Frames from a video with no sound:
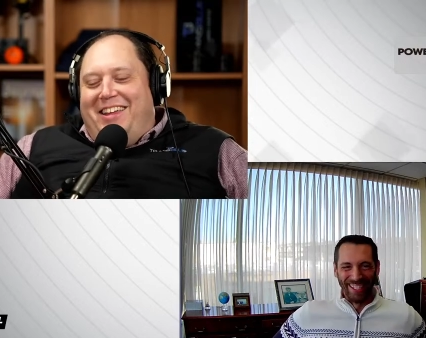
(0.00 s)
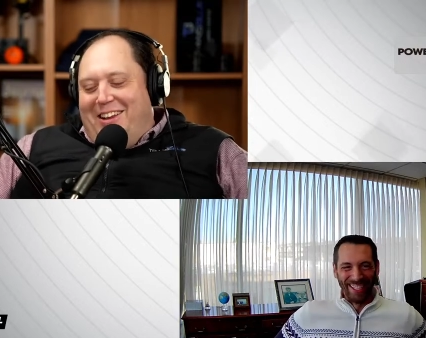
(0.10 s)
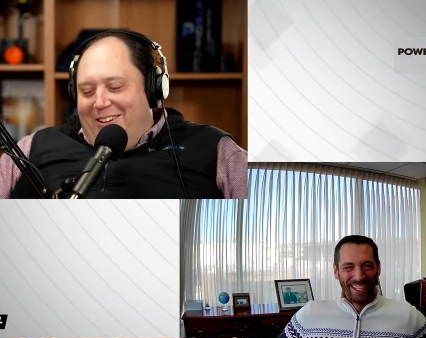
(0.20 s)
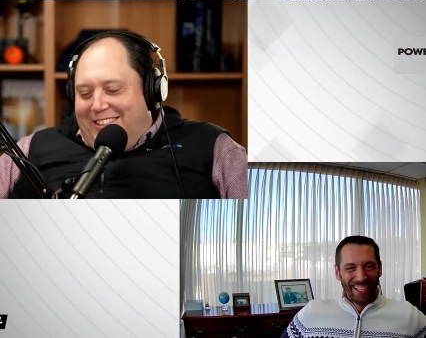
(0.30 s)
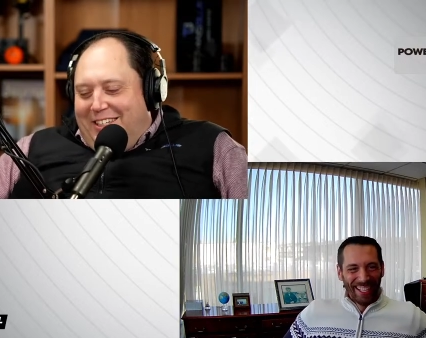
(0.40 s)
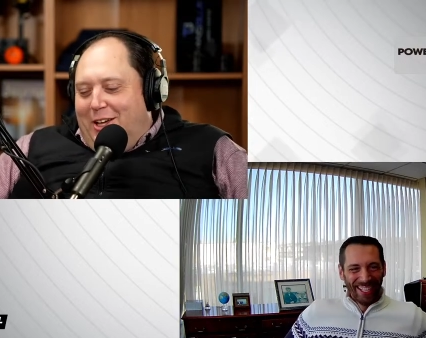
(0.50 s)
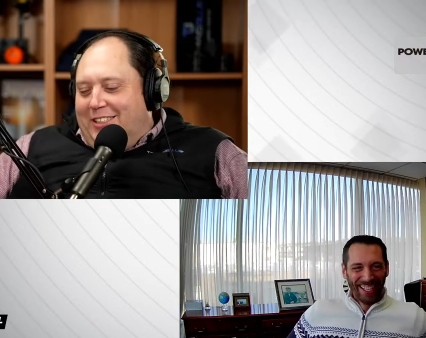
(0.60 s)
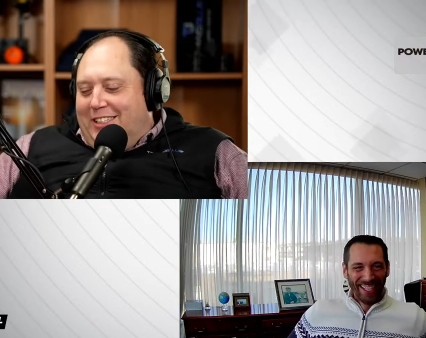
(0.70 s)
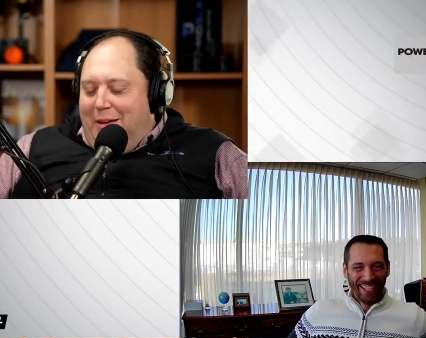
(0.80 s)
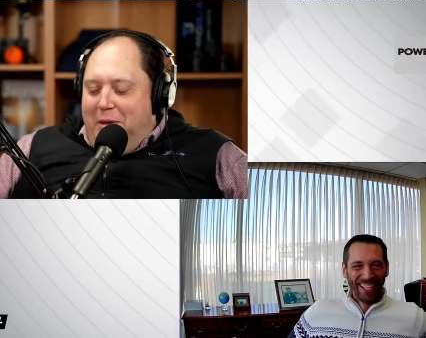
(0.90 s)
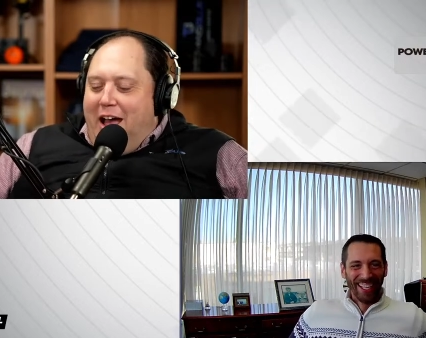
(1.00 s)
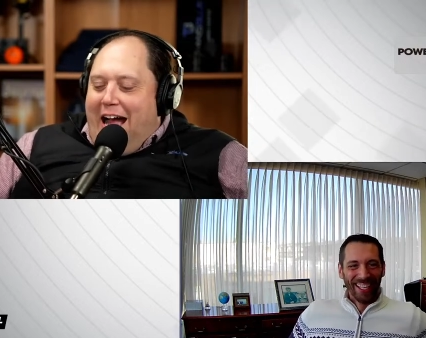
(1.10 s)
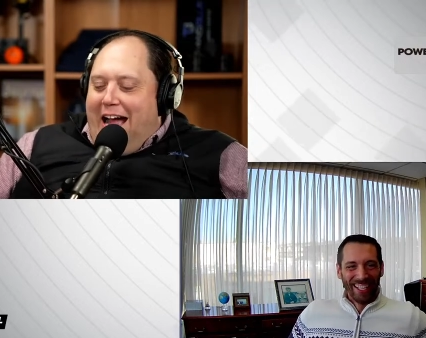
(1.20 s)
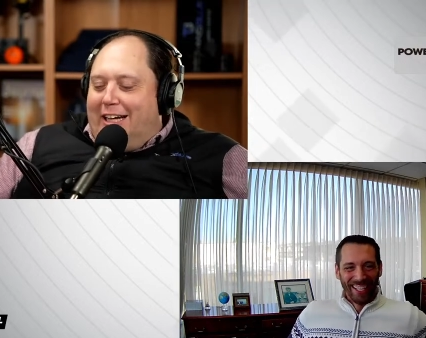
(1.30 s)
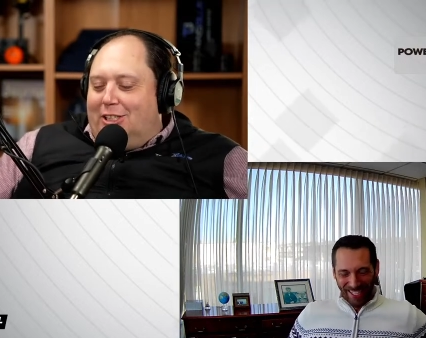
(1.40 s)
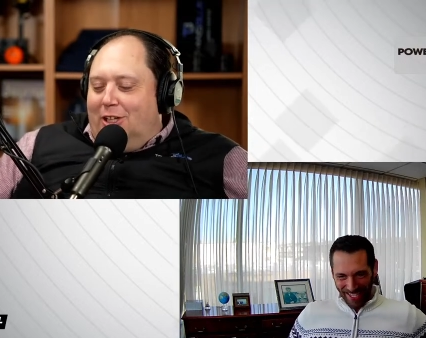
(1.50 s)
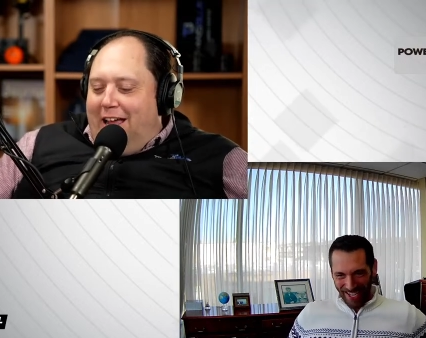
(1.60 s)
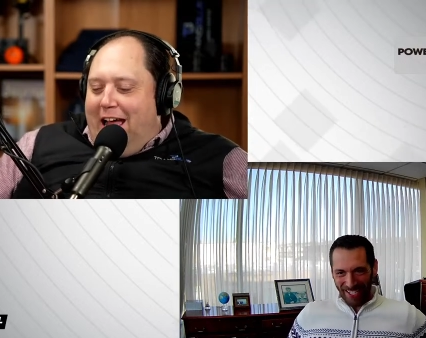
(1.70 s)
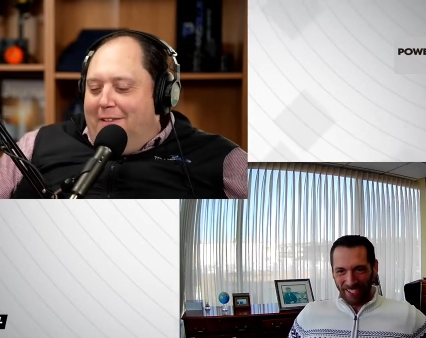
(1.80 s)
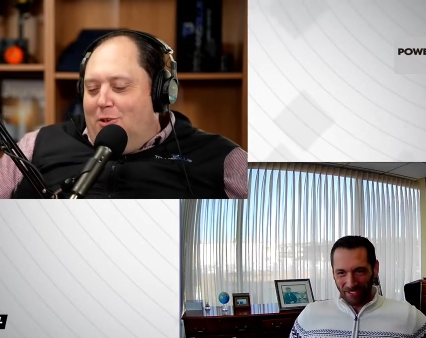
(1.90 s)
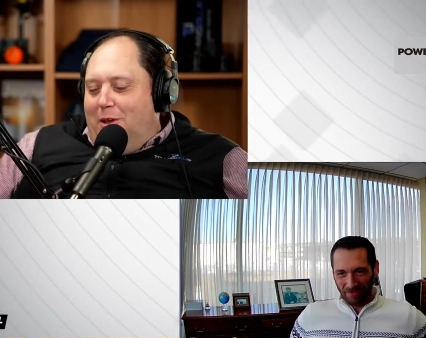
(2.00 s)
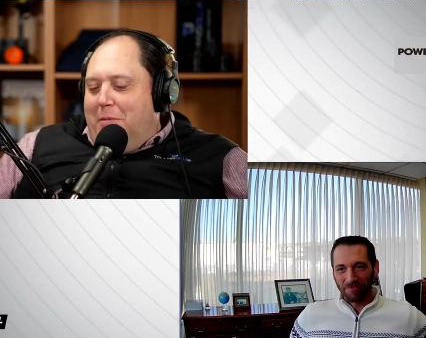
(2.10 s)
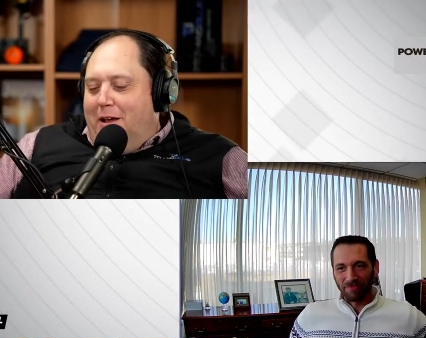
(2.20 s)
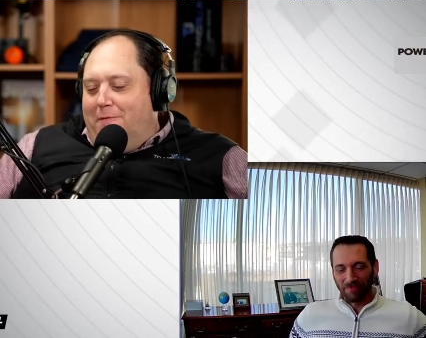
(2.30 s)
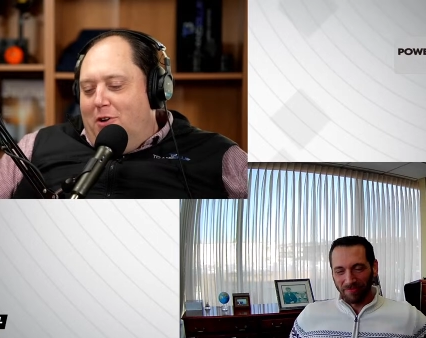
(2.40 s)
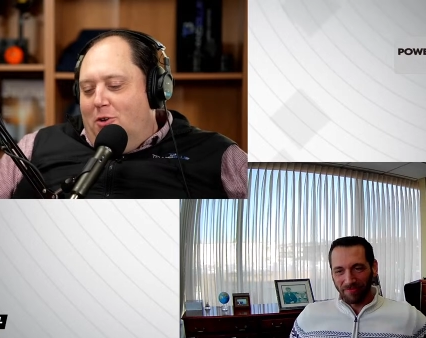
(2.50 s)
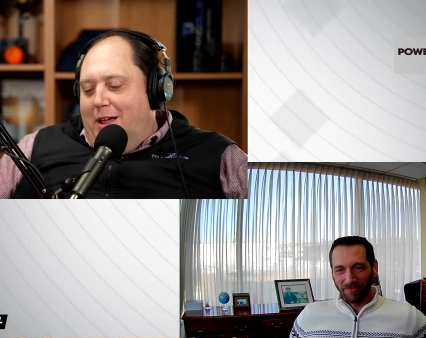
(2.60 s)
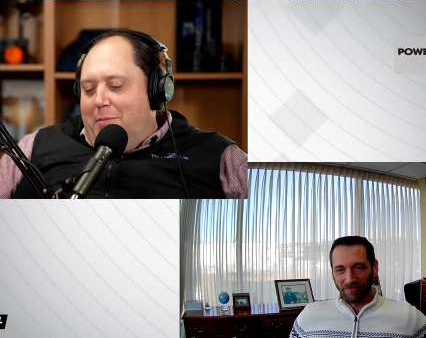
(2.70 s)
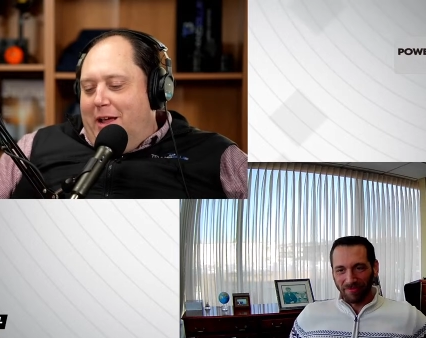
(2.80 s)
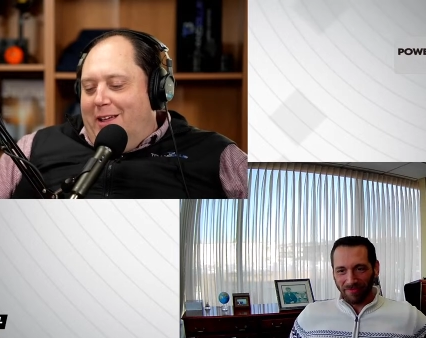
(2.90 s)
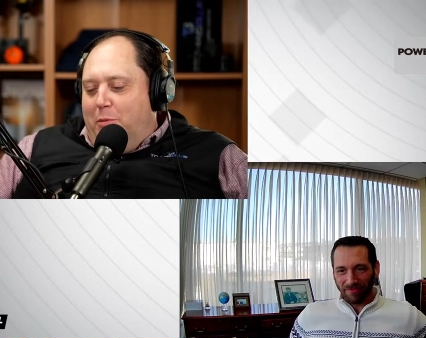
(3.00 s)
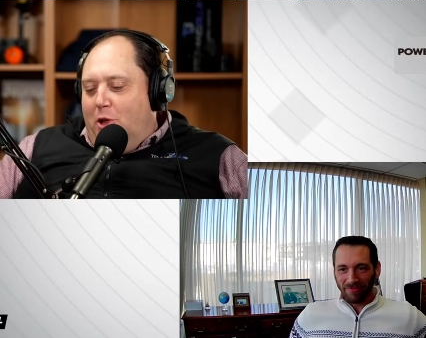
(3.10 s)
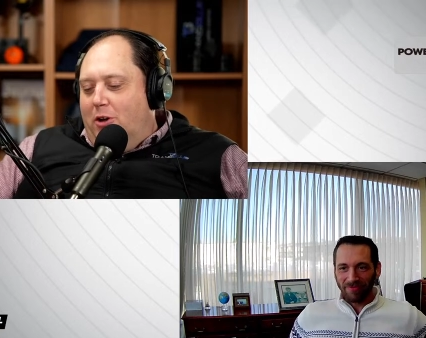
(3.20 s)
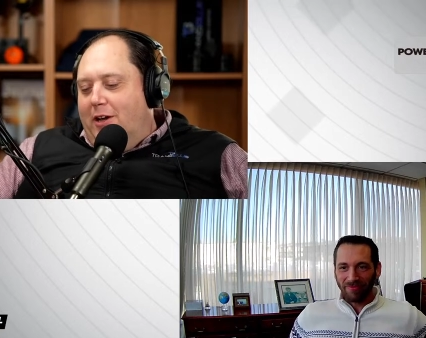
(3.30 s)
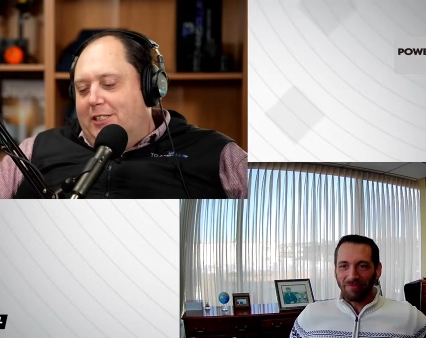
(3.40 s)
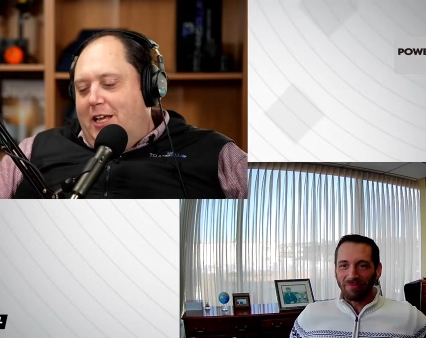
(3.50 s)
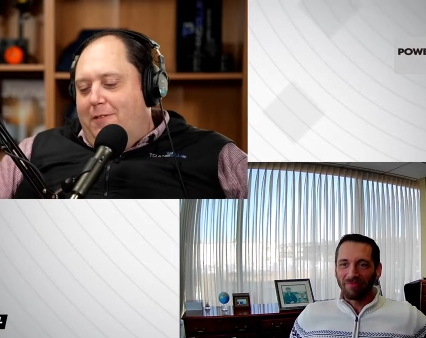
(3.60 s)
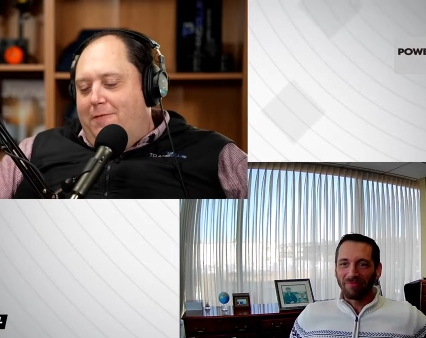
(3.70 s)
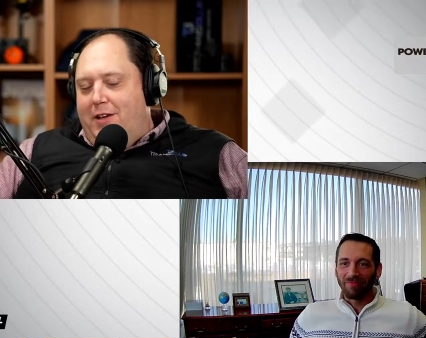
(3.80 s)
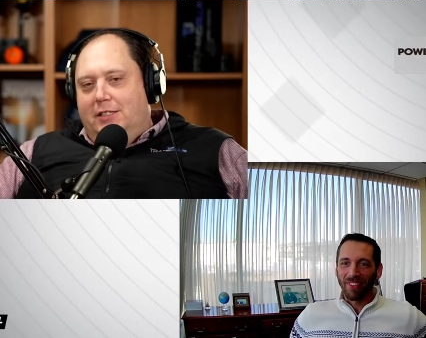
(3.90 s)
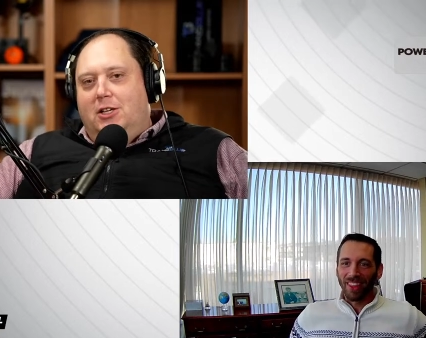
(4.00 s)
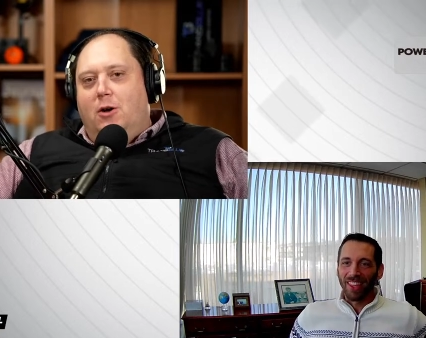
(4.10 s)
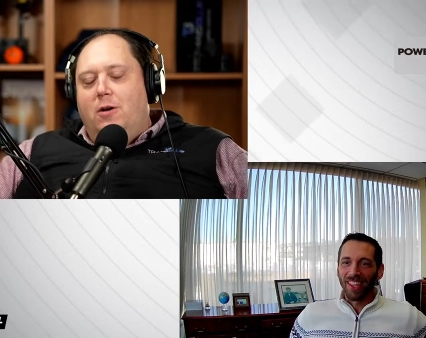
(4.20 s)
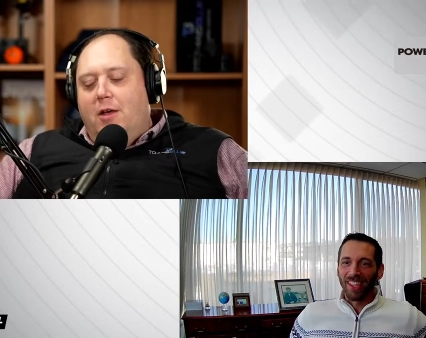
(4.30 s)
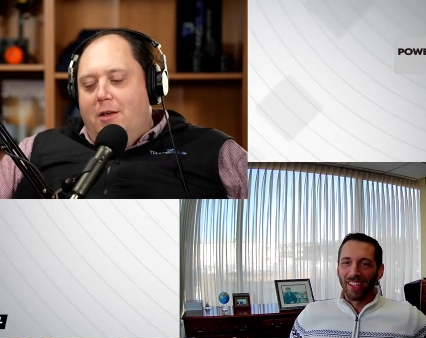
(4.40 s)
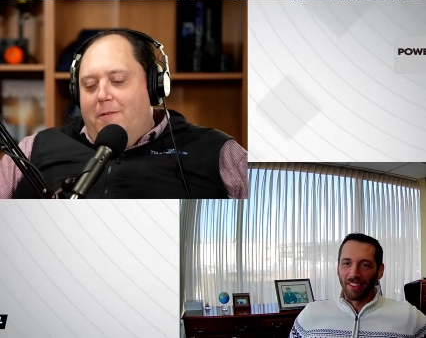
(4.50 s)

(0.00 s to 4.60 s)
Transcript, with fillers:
Speaker 1: you know, it's a good time. I actually have you in my phone and my computer as TFS, so